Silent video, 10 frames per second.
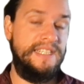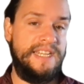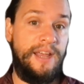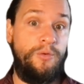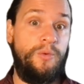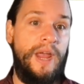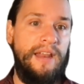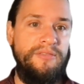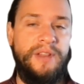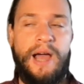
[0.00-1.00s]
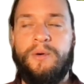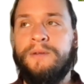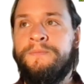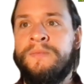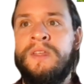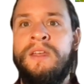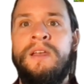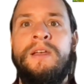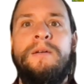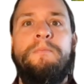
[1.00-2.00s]
intake rate flower
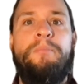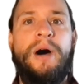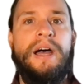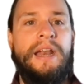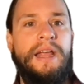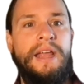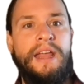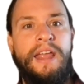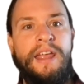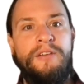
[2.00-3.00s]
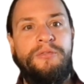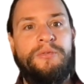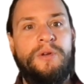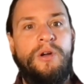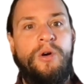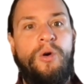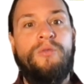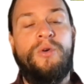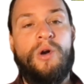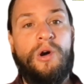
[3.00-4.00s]
but if
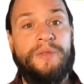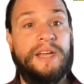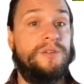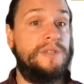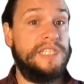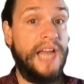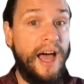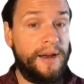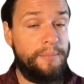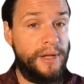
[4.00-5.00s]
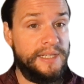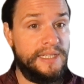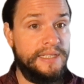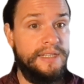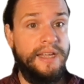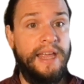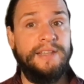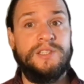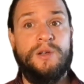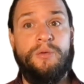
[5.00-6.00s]
overall nectar is not abundant, and
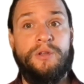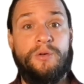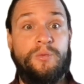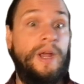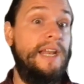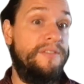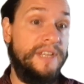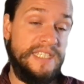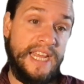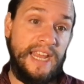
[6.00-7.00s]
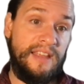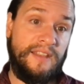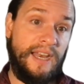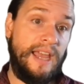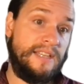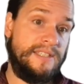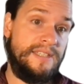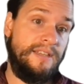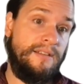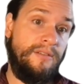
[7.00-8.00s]
so their rate of intake of the
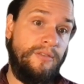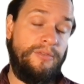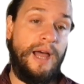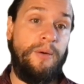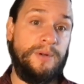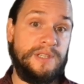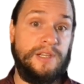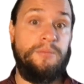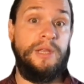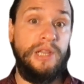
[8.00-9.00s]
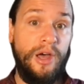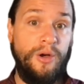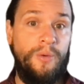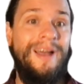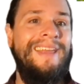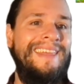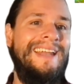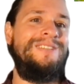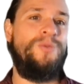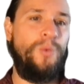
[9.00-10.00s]
next flower is going to be low, then
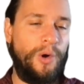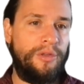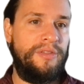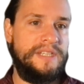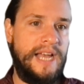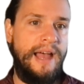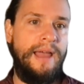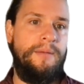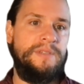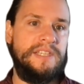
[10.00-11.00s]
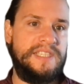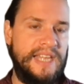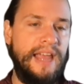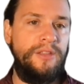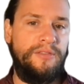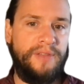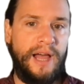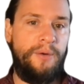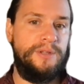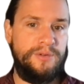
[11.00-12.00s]
it's worth the time to stay on the
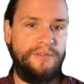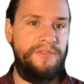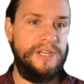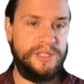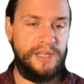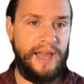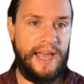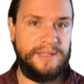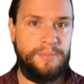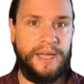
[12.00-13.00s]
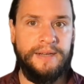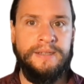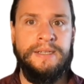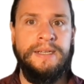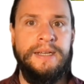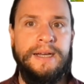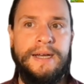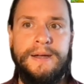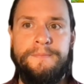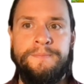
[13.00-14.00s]
flower and sort of finish the last bite.
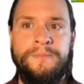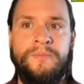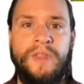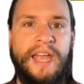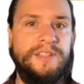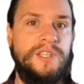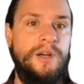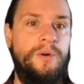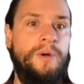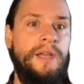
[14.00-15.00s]
Um, and so